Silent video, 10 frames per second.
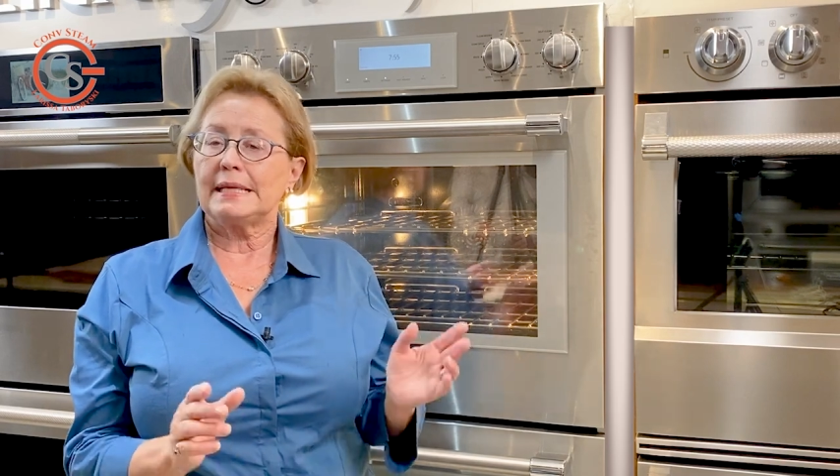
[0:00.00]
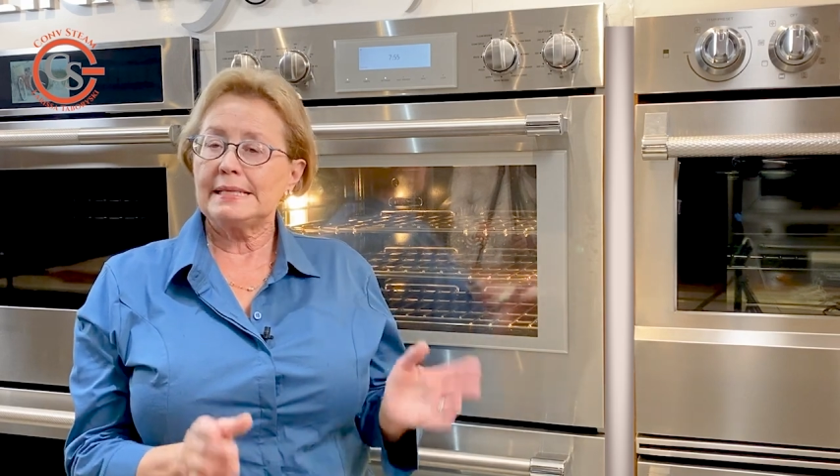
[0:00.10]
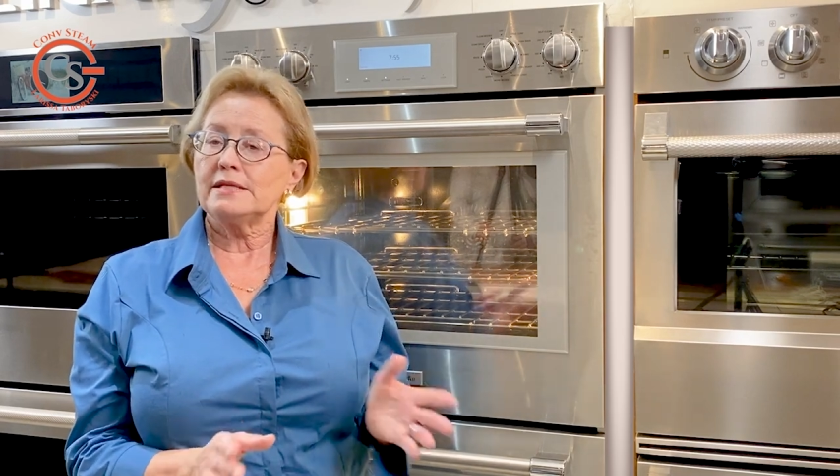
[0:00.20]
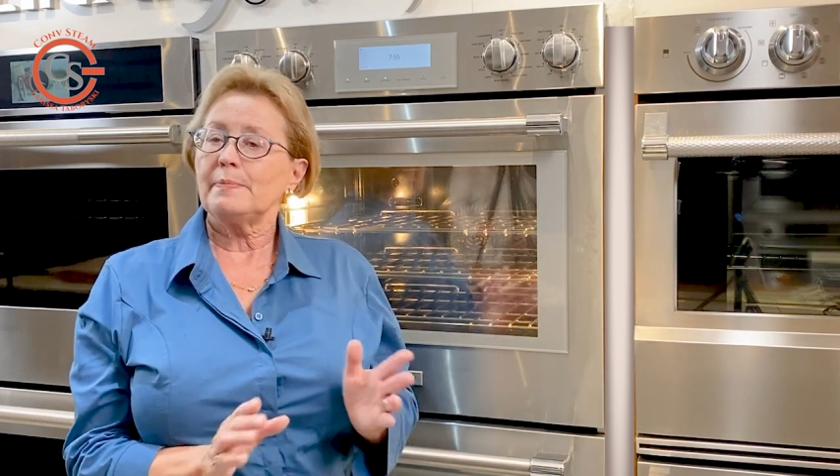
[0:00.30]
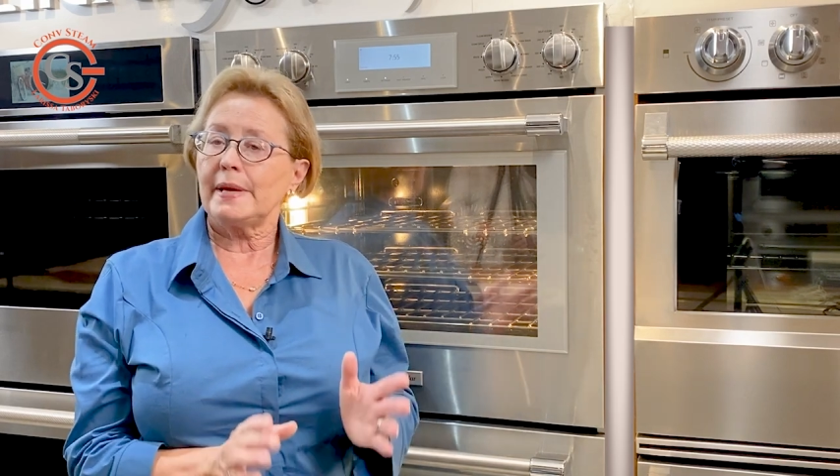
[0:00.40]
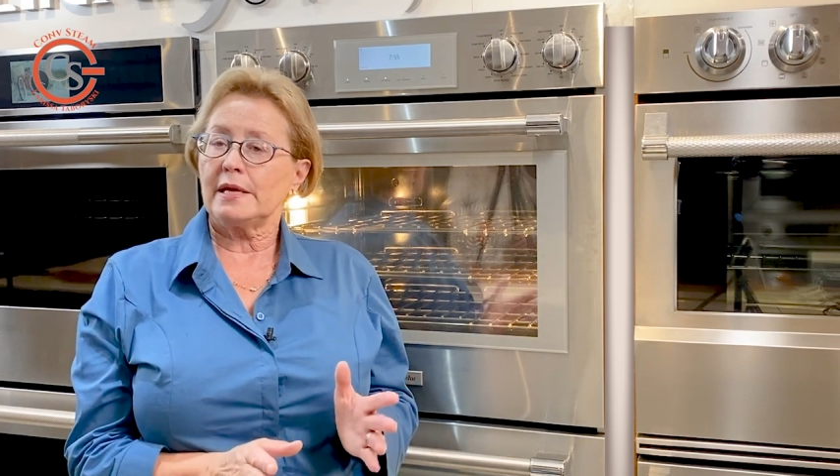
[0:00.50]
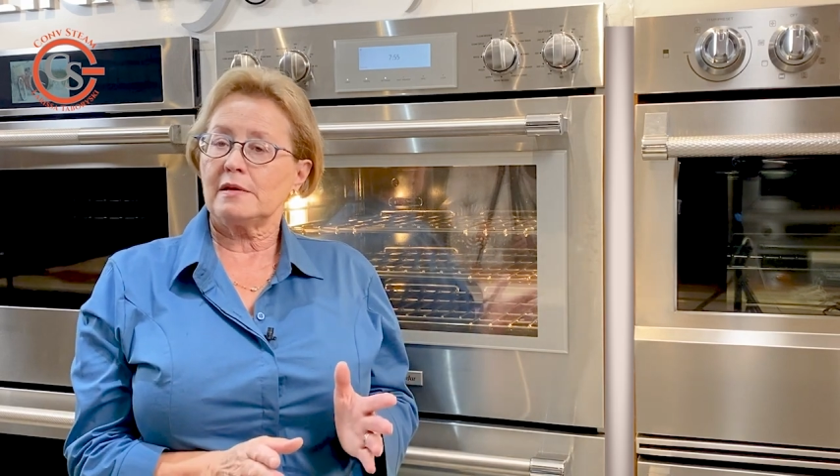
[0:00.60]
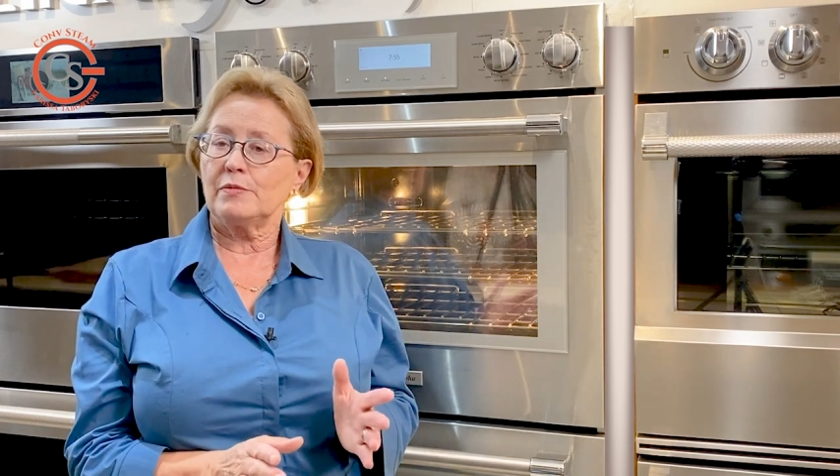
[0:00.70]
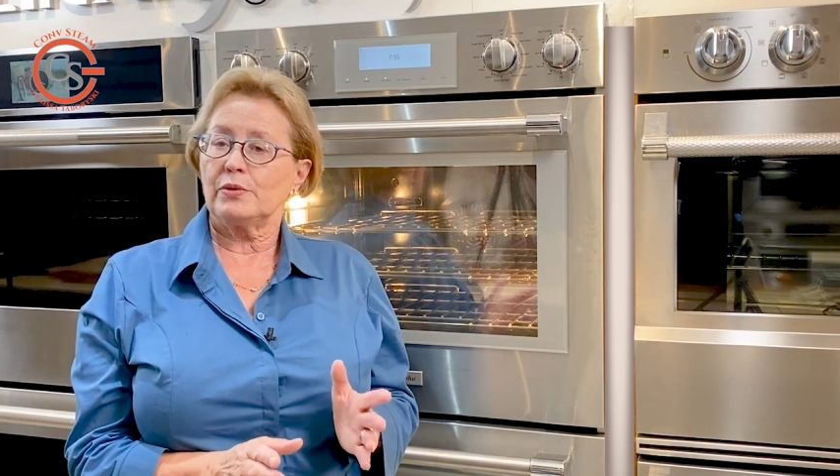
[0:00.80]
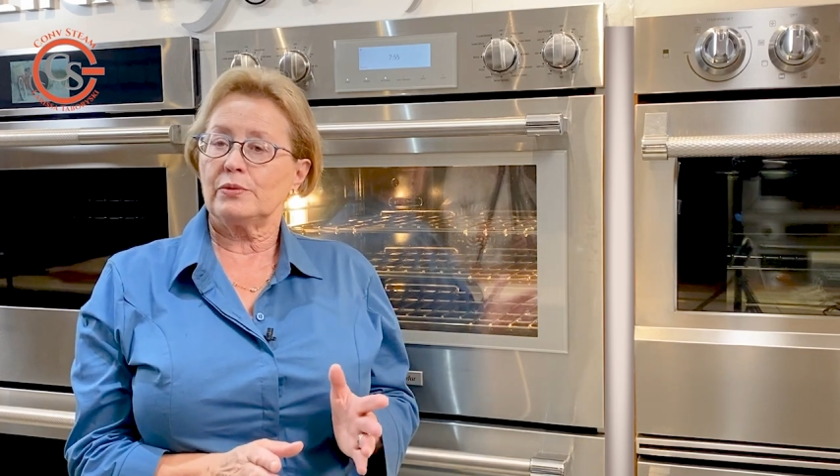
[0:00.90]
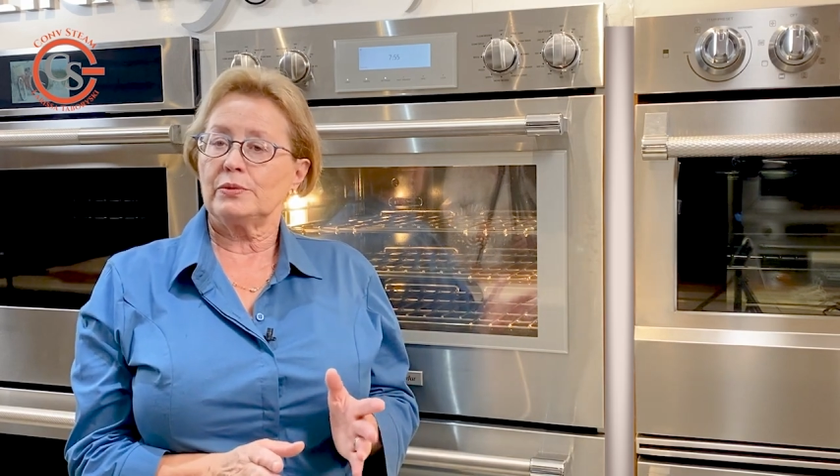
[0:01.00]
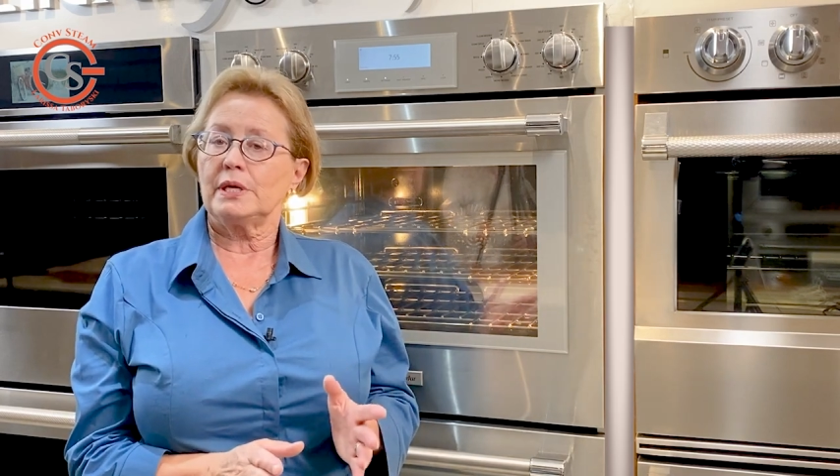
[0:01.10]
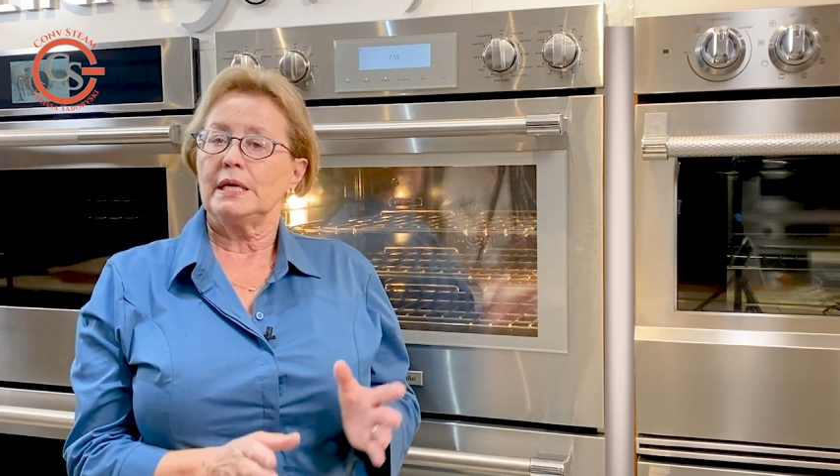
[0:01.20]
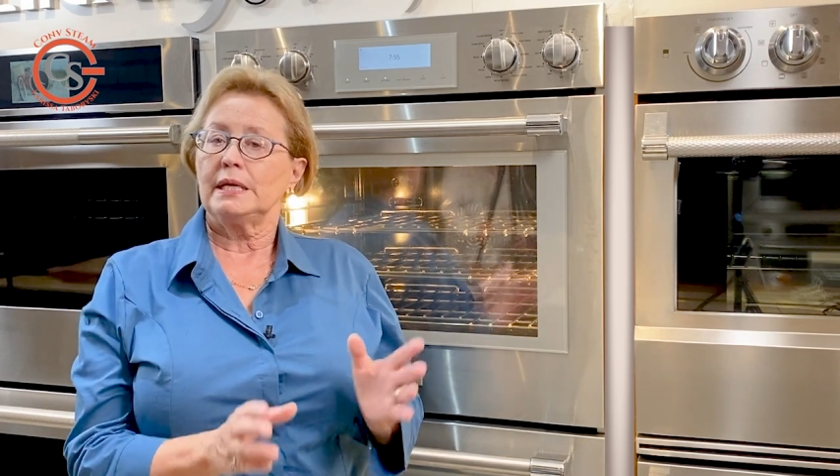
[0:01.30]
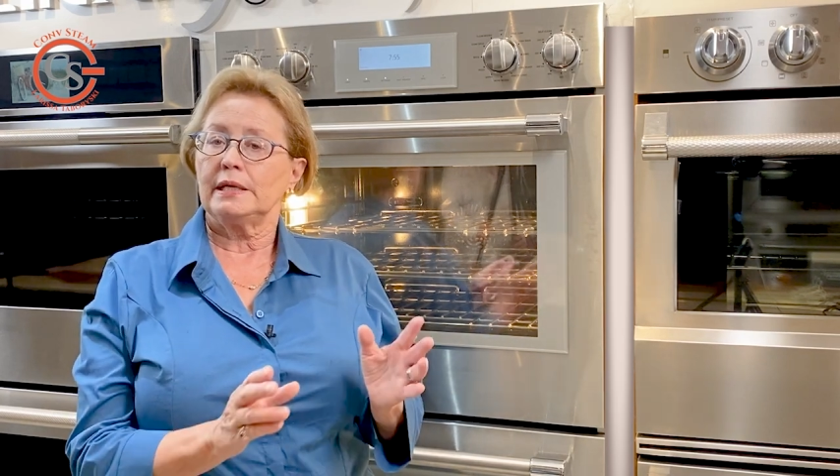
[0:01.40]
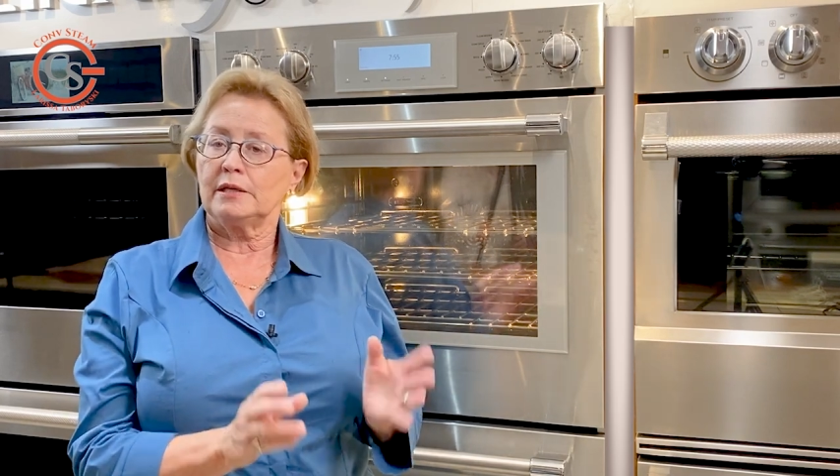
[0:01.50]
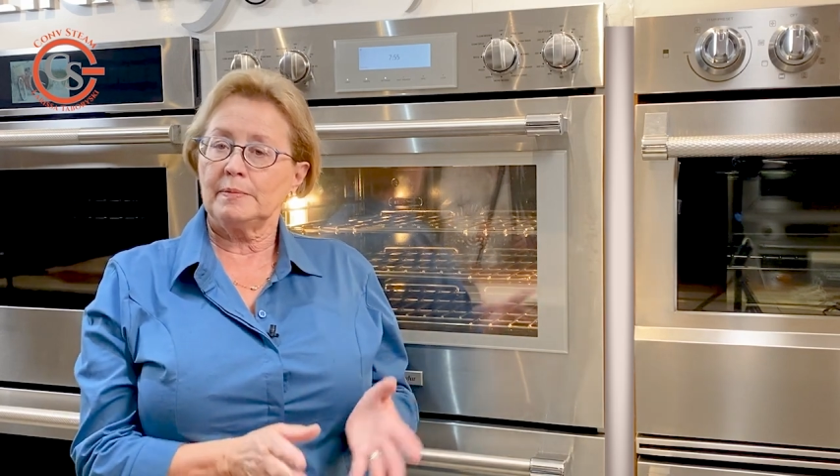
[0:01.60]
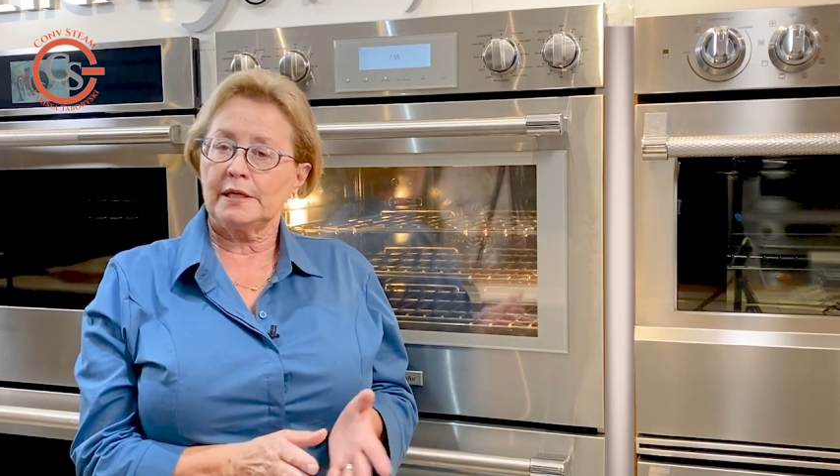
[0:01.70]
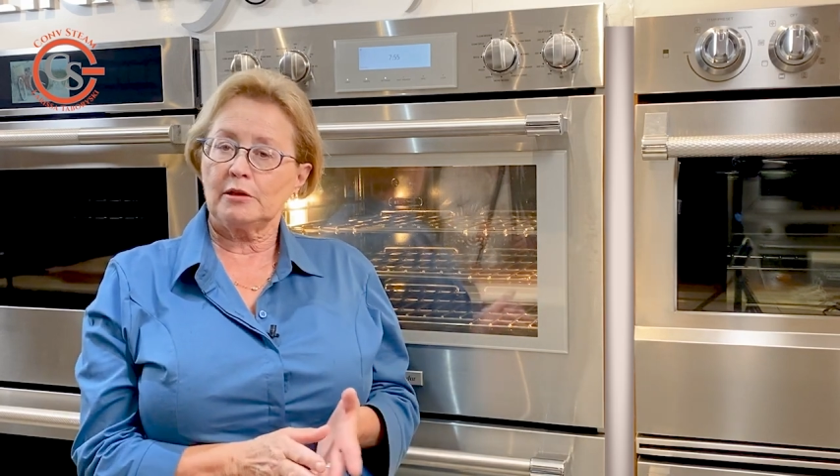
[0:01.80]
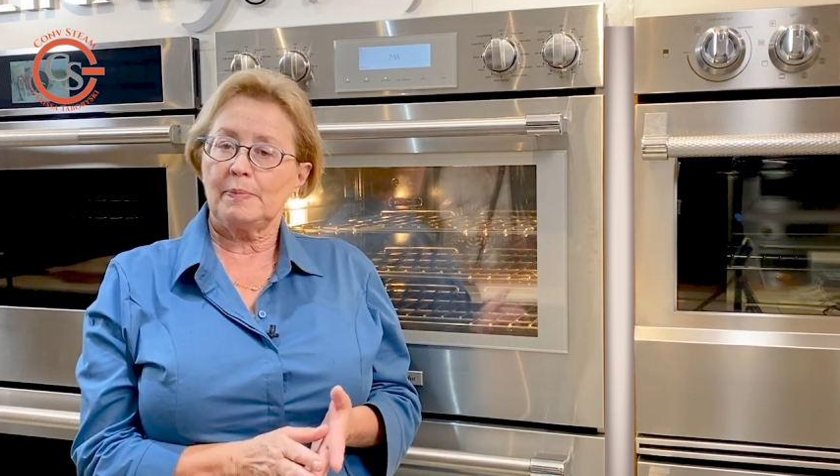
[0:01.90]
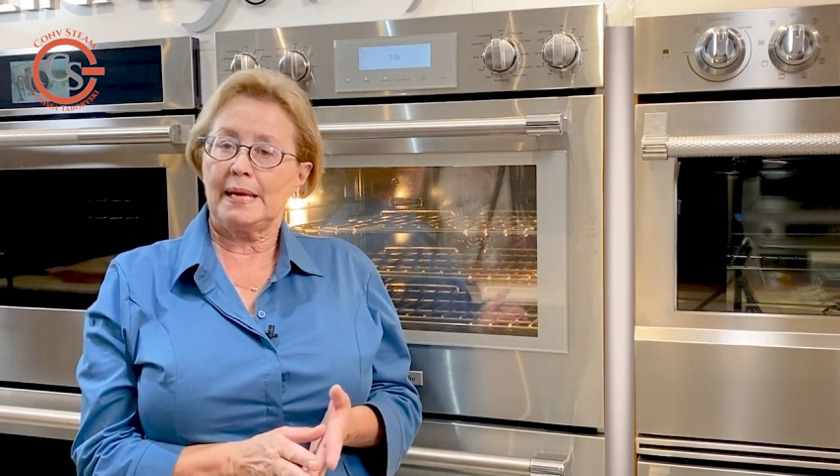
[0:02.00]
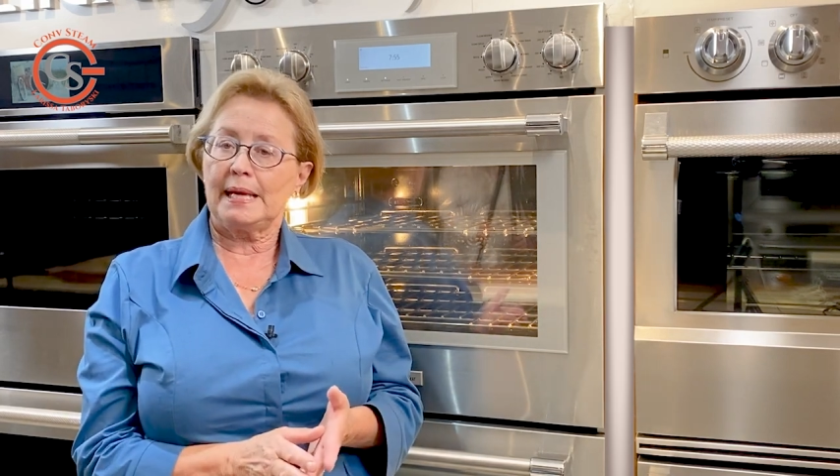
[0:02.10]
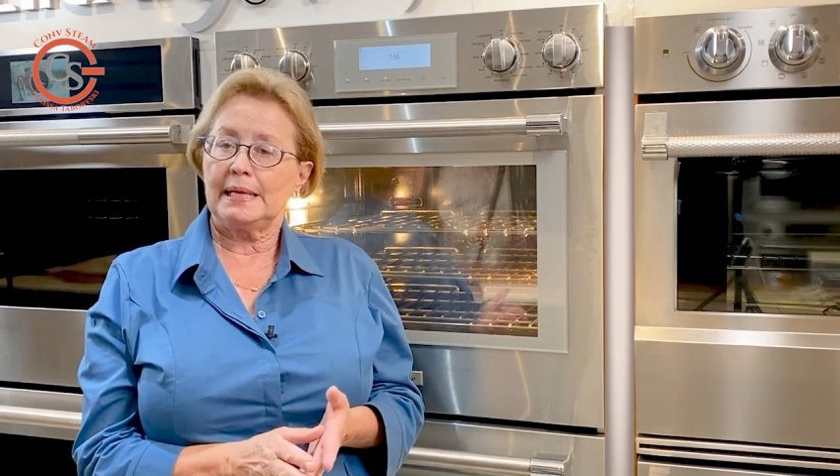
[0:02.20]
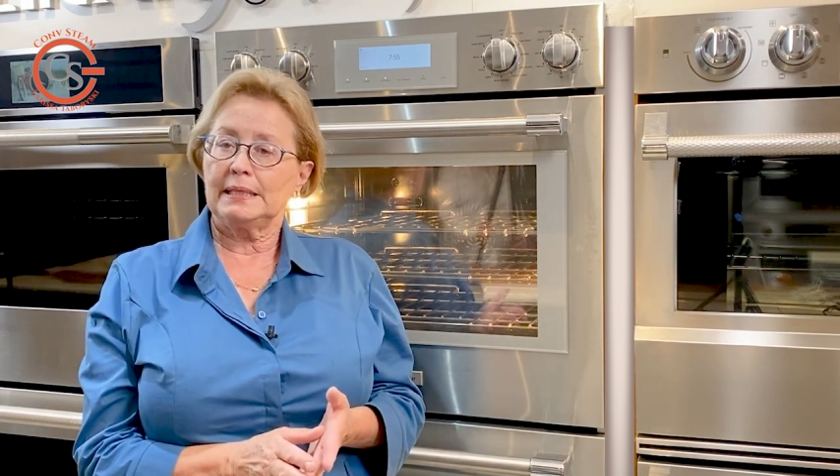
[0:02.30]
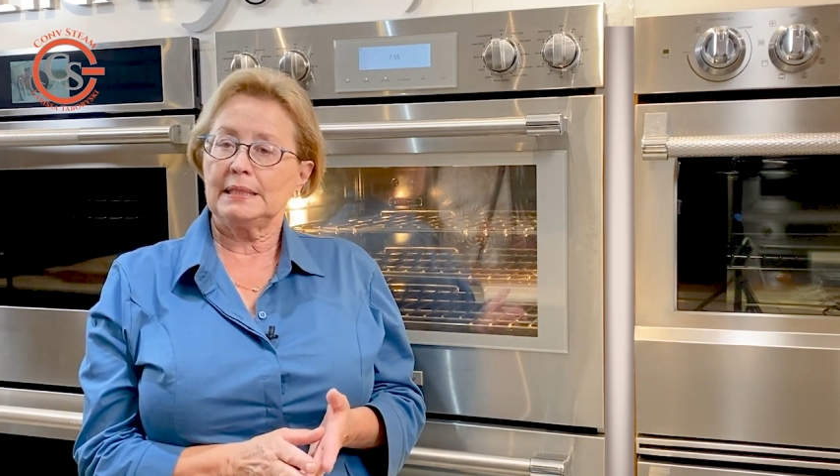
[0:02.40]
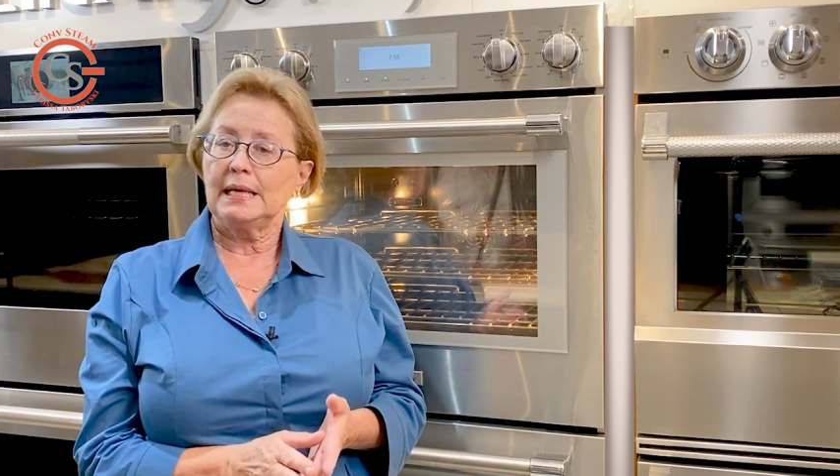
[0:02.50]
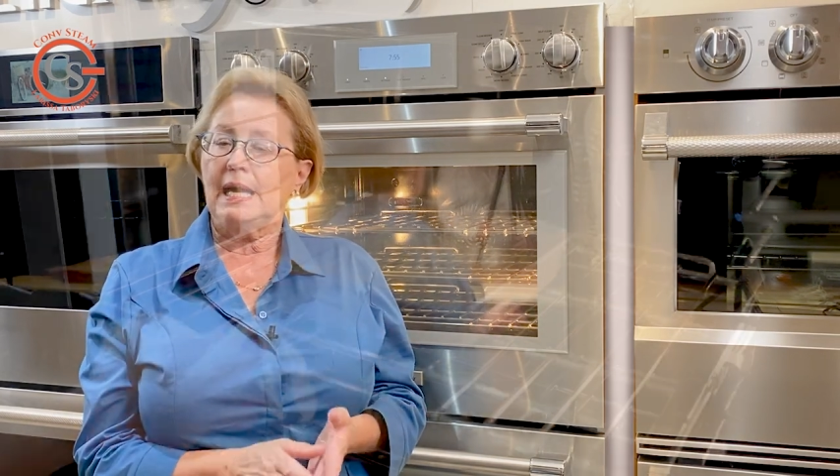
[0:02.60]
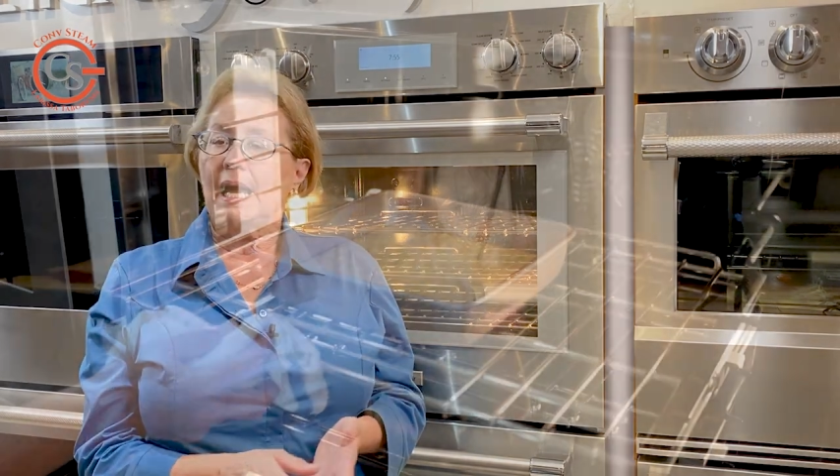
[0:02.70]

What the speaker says: in the bake mode in a metal pan,